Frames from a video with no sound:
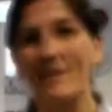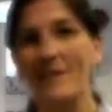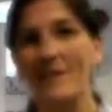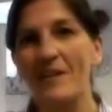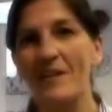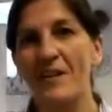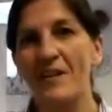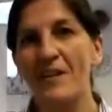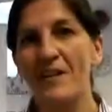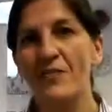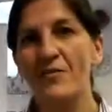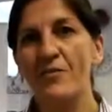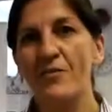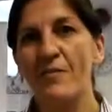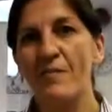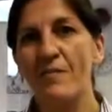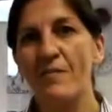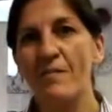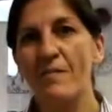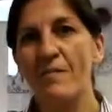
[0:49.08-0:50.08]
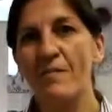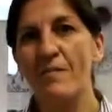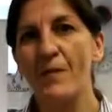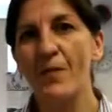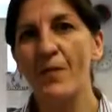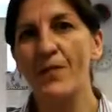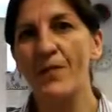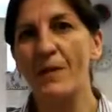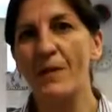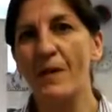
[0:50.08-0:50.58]
The thing I enjoyed
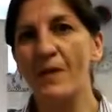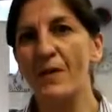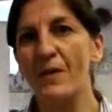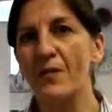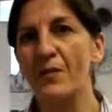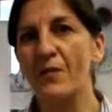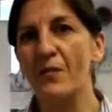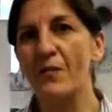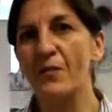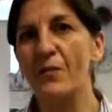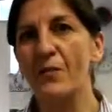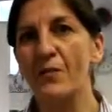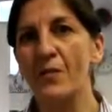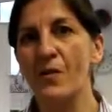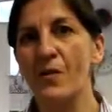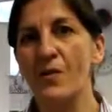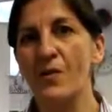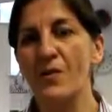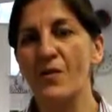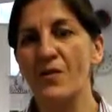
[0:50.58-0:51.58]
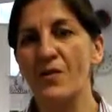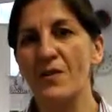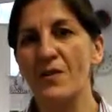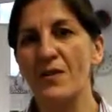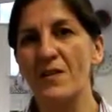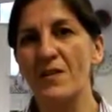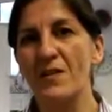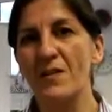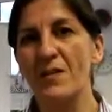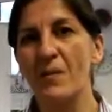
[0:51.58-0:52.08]
most about the course
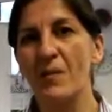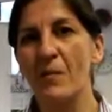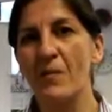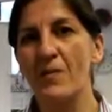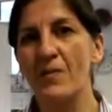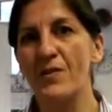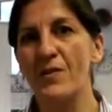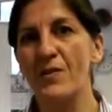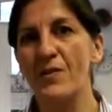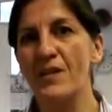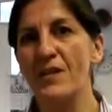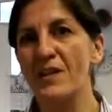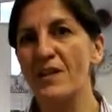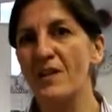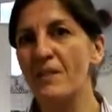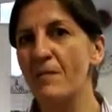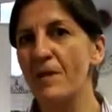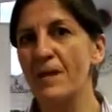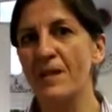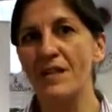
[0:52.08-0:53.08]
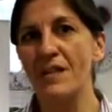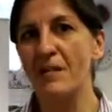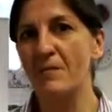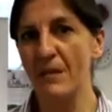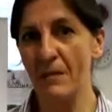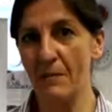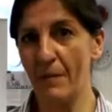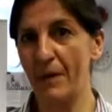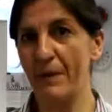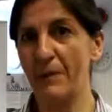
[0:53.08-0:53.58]
was the opportunity to meet
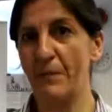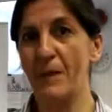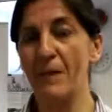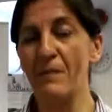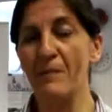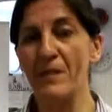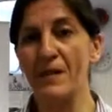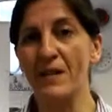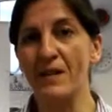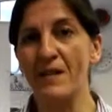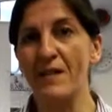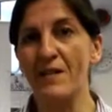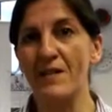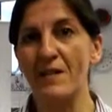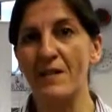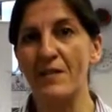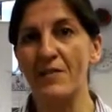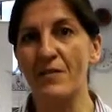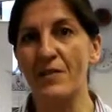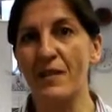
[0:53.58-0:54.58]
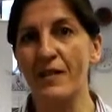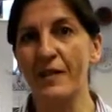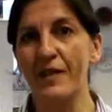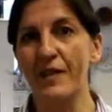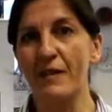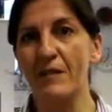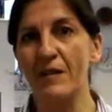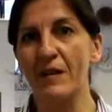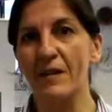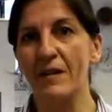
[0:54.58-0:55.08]
some of the best people in the industry.
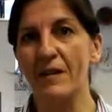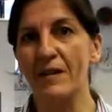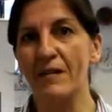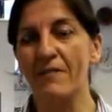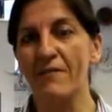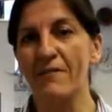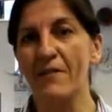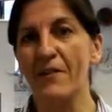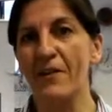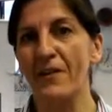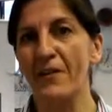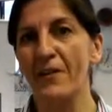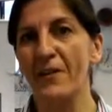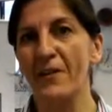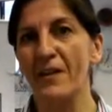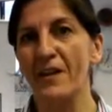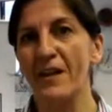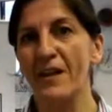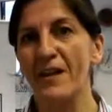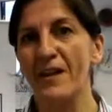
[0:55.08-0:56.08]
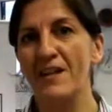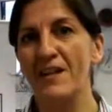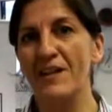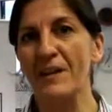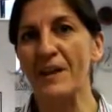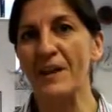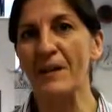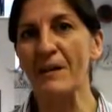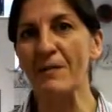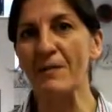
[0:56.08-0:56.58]
I mean, our first
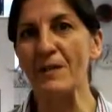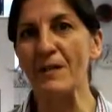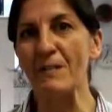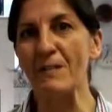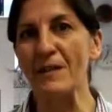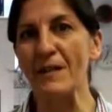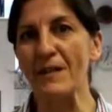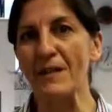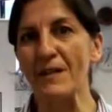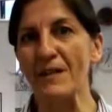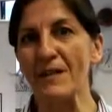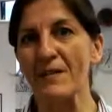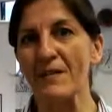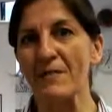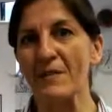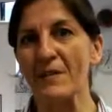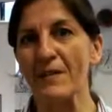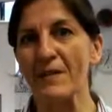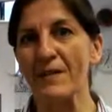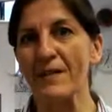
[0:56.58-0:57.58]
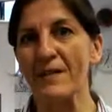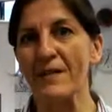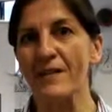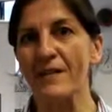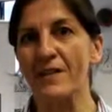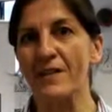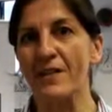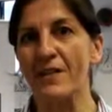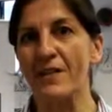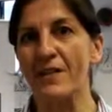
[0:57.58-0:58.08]
day was spent with
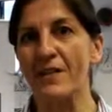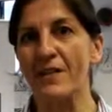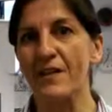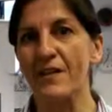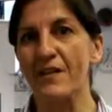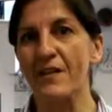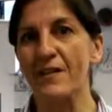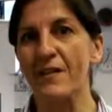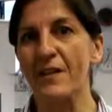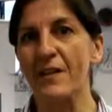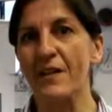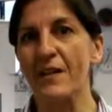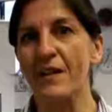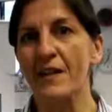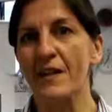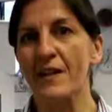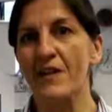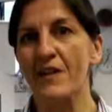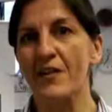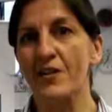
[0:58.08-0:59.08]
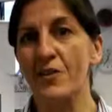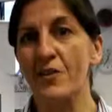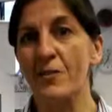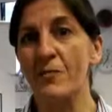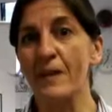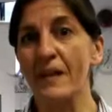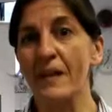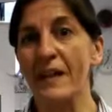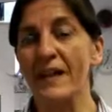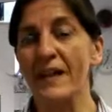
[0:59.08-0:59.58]
Luciano
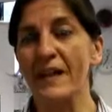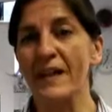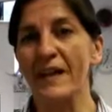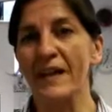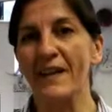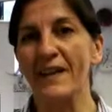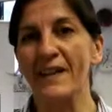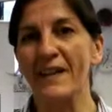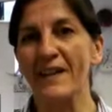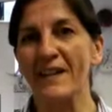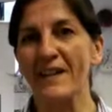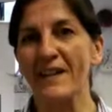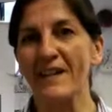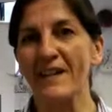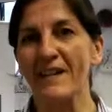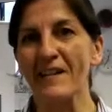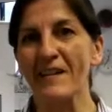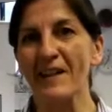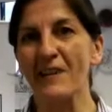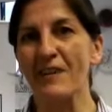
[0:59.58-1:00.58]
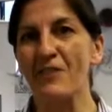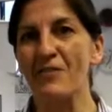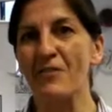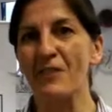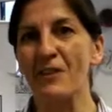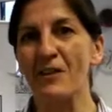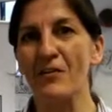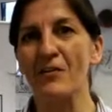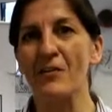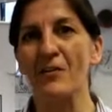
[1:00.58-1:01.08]
Jubilee, and then
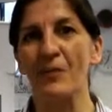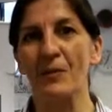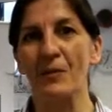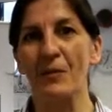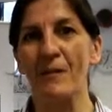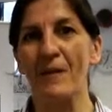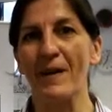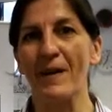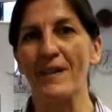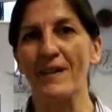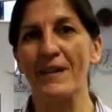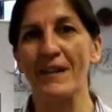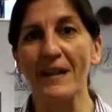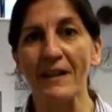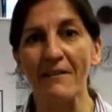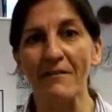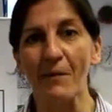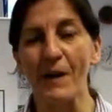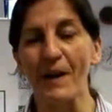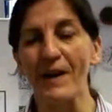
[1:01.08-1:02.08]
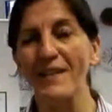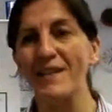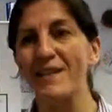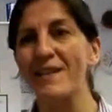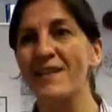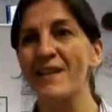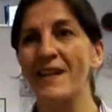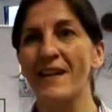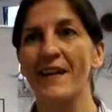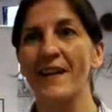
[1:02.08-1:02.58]
later on in the course we met Cleve
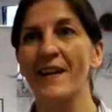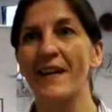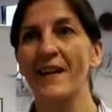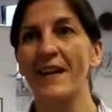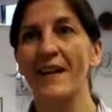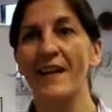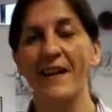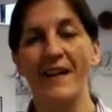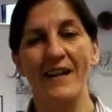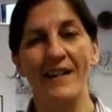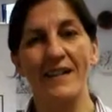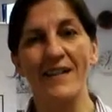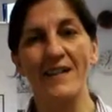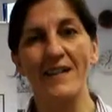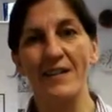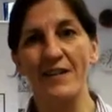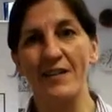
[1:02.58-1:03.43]
West, Andy